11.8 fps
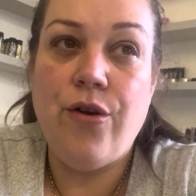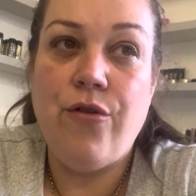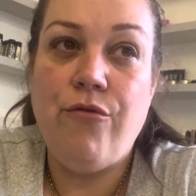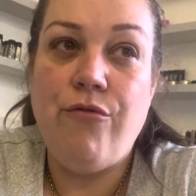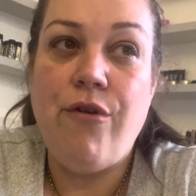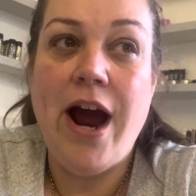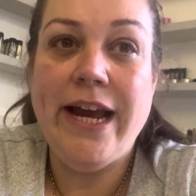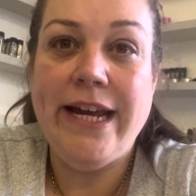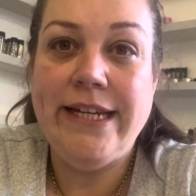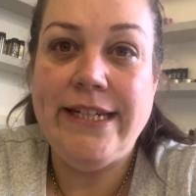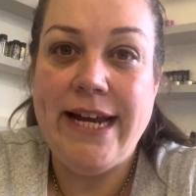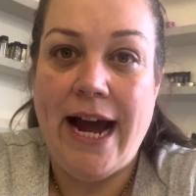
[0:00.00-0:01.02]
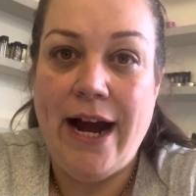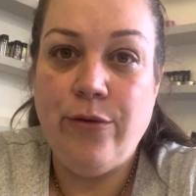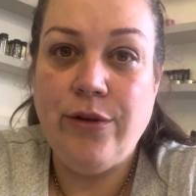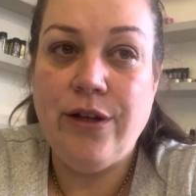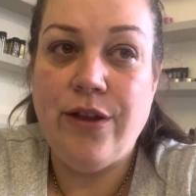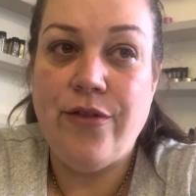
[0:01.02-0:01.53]
writing
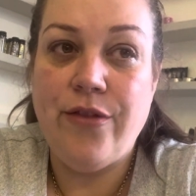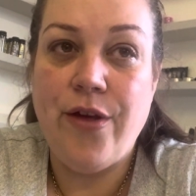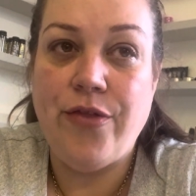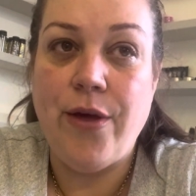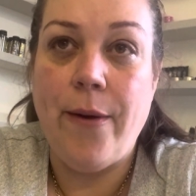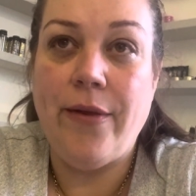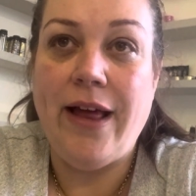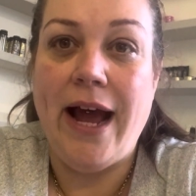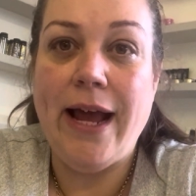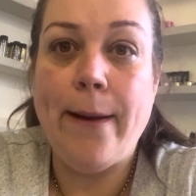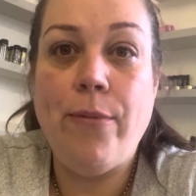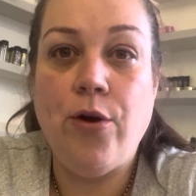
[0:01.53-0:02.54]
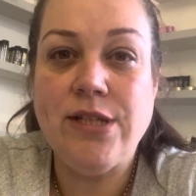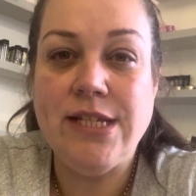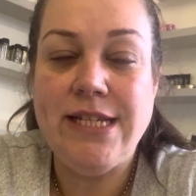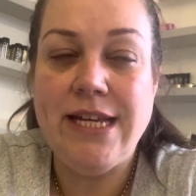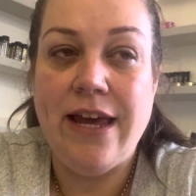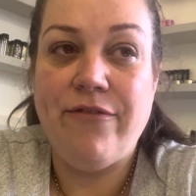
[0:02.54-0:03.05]
down the like
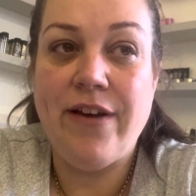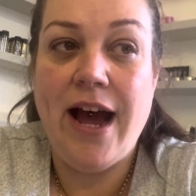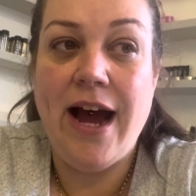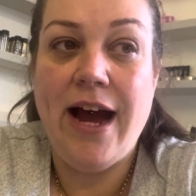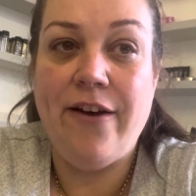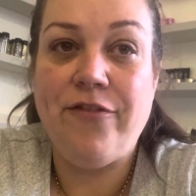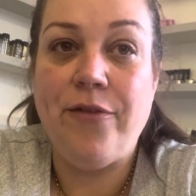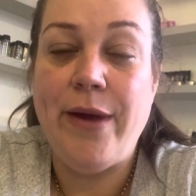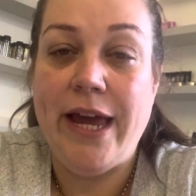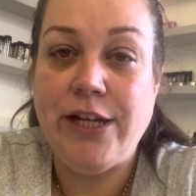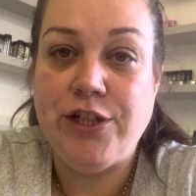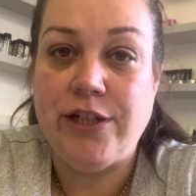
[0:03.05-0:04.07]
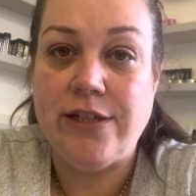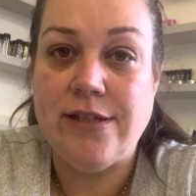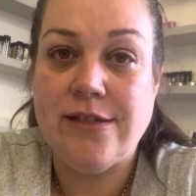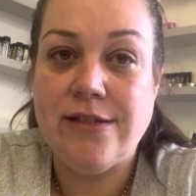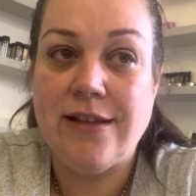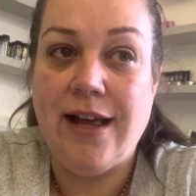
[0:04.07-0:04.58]
positive
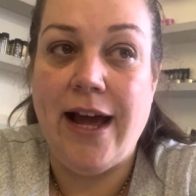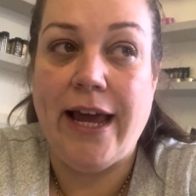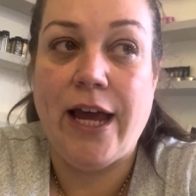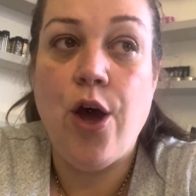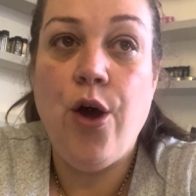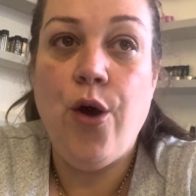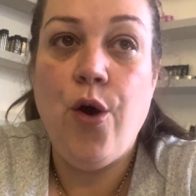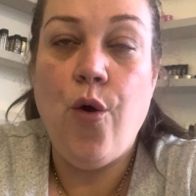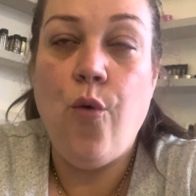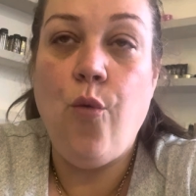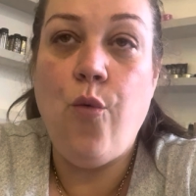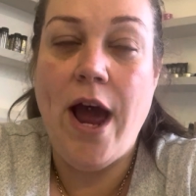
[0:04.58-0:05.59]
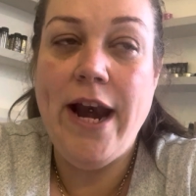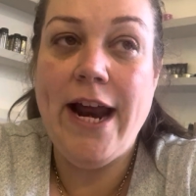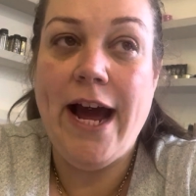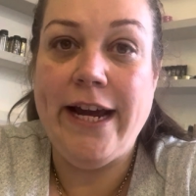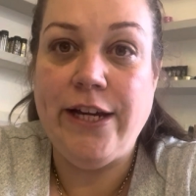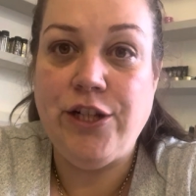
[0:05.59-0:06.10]
affirmations, like when
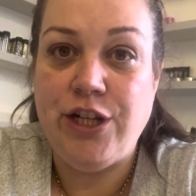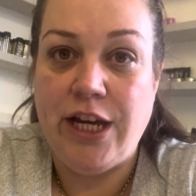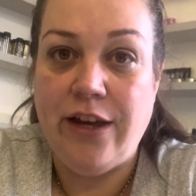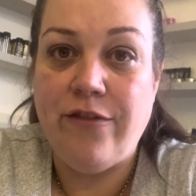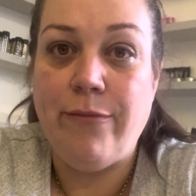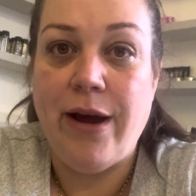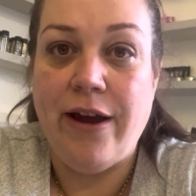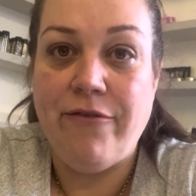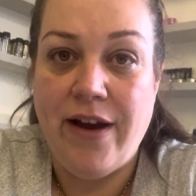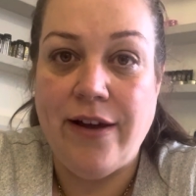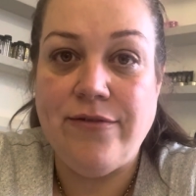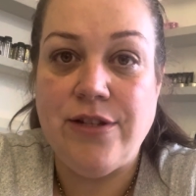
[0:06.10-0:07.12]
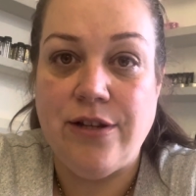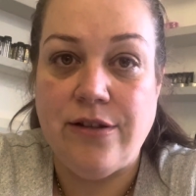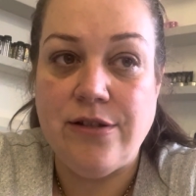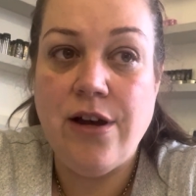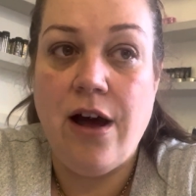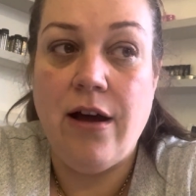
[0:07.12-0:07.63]
I achieve my 5 stone
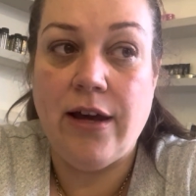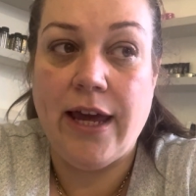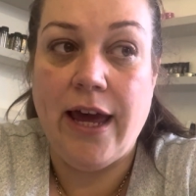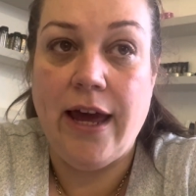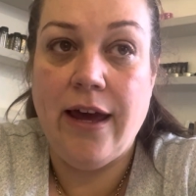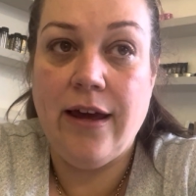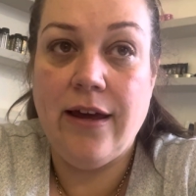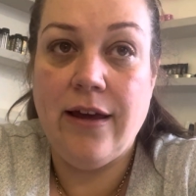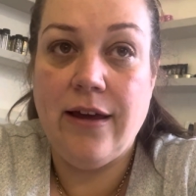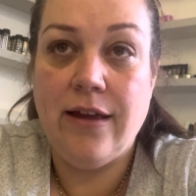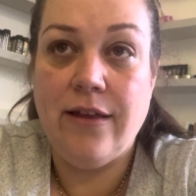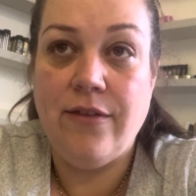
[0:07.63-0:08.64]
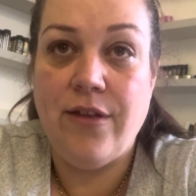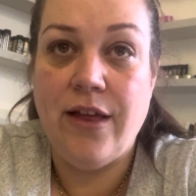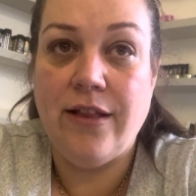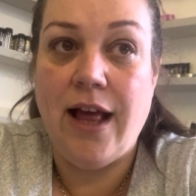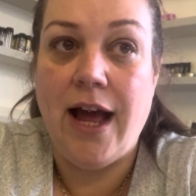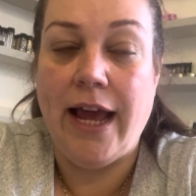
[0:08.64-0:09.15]
target,
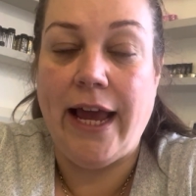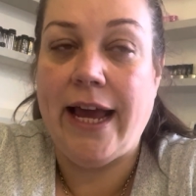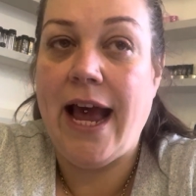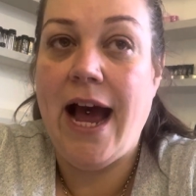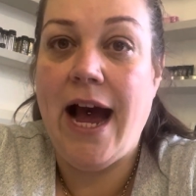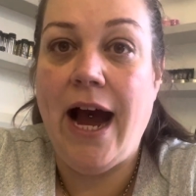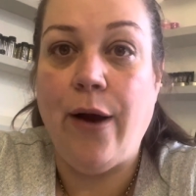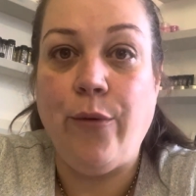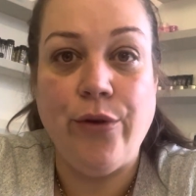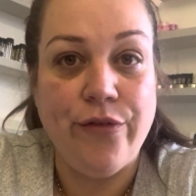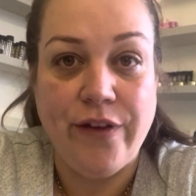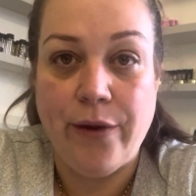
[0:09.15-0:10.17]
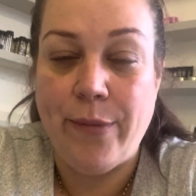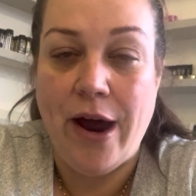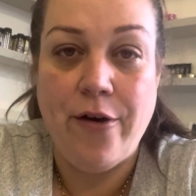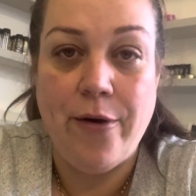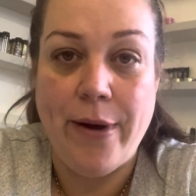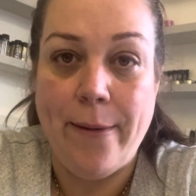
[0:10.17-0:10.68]
like I will feel
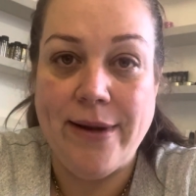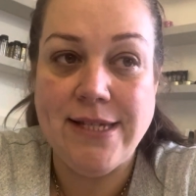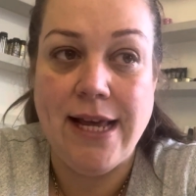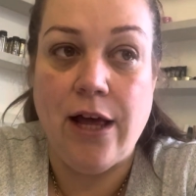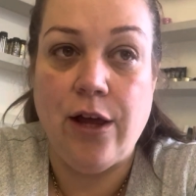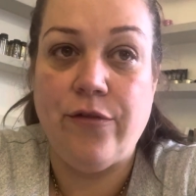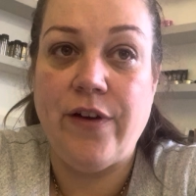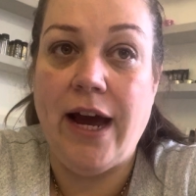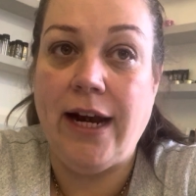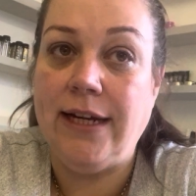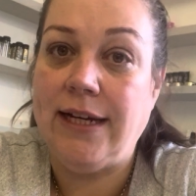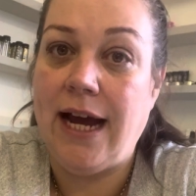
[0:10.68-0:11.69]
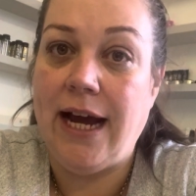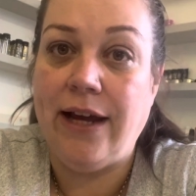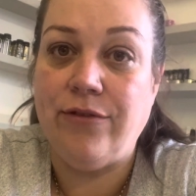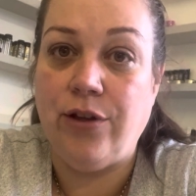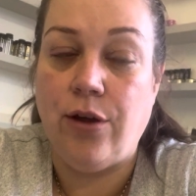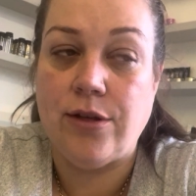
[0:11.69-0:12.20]
better about myself and I
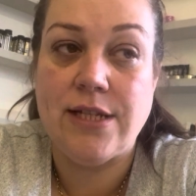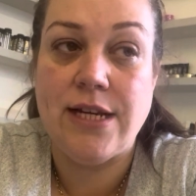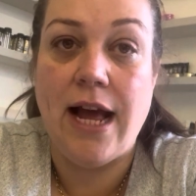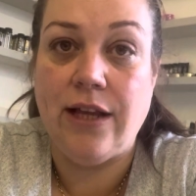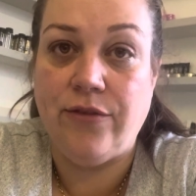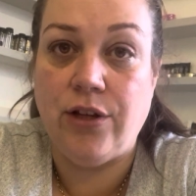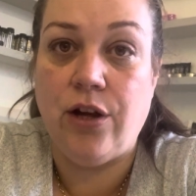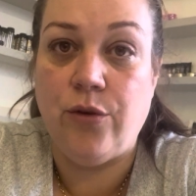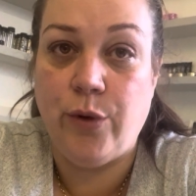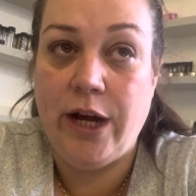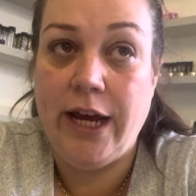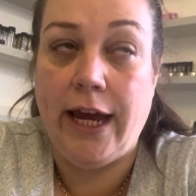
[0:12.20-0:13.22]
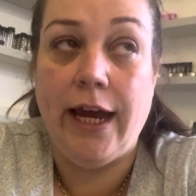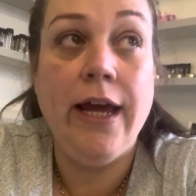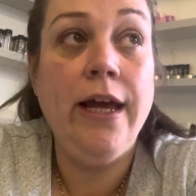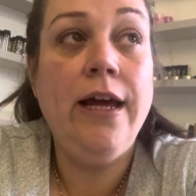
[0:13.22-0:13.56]
have lost a hell of a lot of weight.